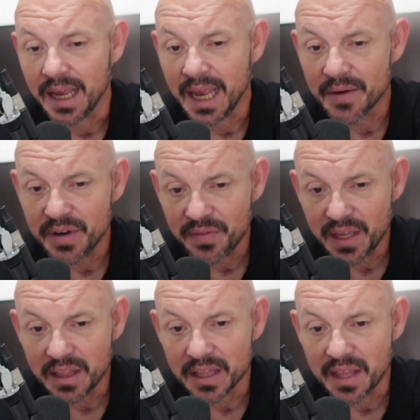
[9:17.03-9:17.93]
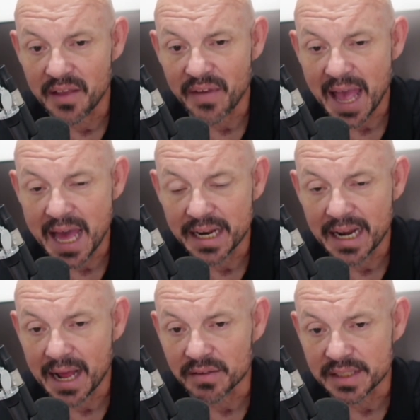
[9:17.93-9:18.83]
everything that they've added
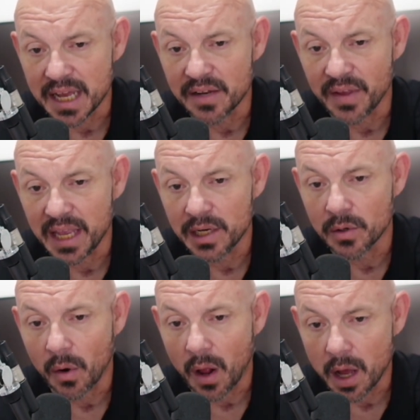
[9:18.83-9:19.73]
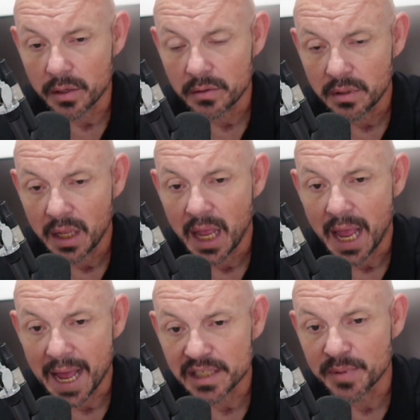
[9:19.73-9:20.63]
outside of Aiden O'Connell
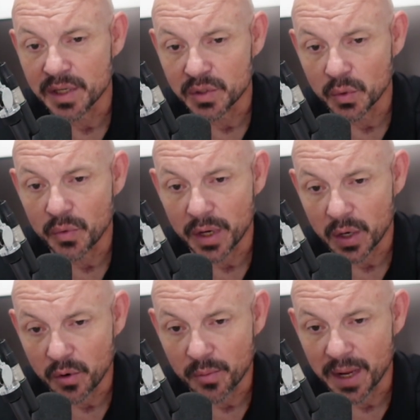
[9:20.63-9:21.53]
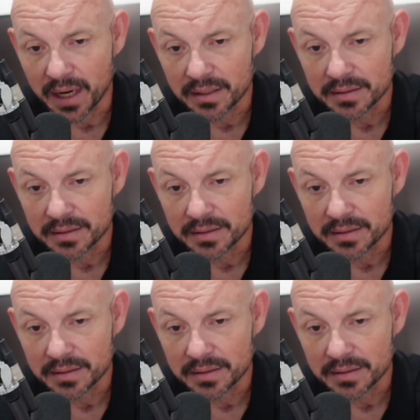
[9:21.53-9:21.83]
has been a dual threat quarterback.